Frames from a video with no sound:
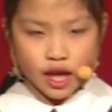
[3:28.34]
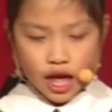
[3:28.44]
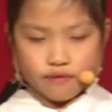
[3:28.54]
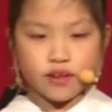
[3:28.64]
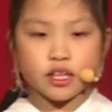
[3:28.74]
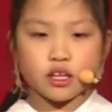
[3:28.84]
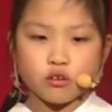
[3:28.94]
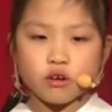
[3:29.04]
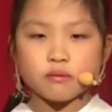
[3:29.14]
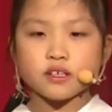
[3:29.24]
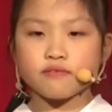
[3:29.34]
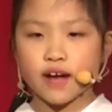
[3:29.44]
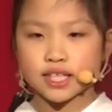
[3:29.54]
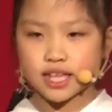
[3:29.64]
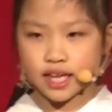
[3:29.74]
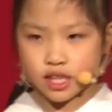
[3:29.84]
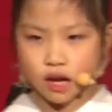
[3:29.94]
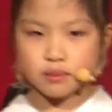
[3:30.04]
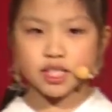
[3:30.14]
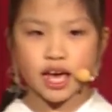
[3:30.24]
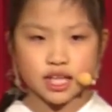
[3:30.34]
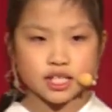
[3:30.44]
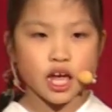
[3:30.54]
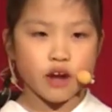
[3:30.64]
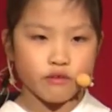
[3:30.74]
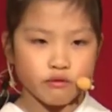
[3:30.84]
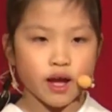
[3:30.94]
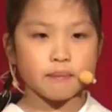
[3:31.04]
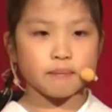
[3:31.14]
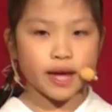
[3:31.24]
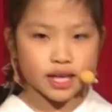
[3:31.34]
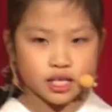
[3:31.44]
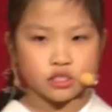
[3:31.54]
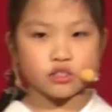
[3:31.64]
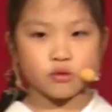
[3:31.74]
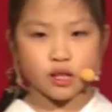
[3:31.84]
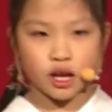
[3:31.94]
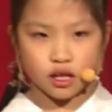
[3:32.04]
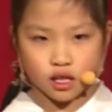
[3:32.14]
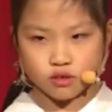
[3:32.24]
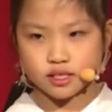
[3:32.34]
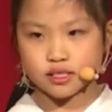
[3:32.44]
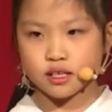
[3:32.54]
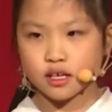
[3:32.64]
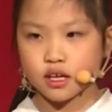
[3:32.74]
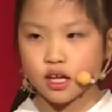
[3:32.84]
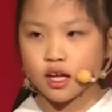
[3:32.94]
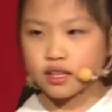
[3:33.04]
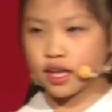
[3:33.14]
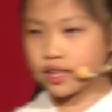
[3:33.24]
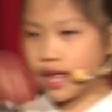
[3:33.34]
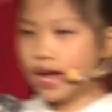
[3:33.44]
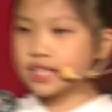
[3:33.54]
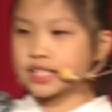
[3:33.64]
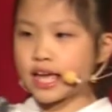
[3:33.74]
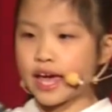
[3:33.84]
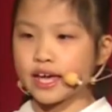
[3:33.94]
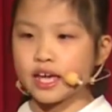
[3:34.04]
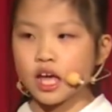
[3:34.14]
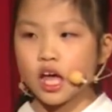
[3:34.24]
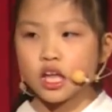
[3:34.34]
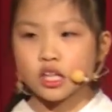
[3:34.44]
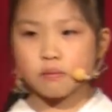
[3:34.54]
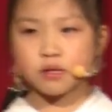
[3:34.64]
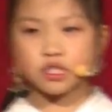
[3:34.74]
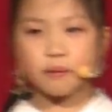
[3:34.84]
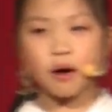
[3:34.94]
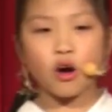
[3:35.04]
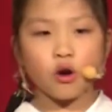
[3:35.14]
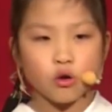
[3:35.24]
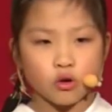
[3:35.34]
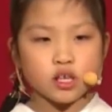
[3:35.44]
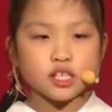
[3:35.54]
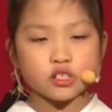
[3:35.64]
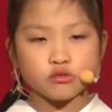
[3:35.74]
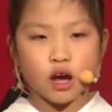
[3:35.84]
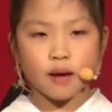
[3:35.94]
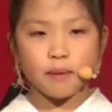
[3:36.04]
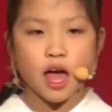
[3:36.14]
have an enormous fight, and Thomas gets everyone back into their clothes. The next day, the principal quit his job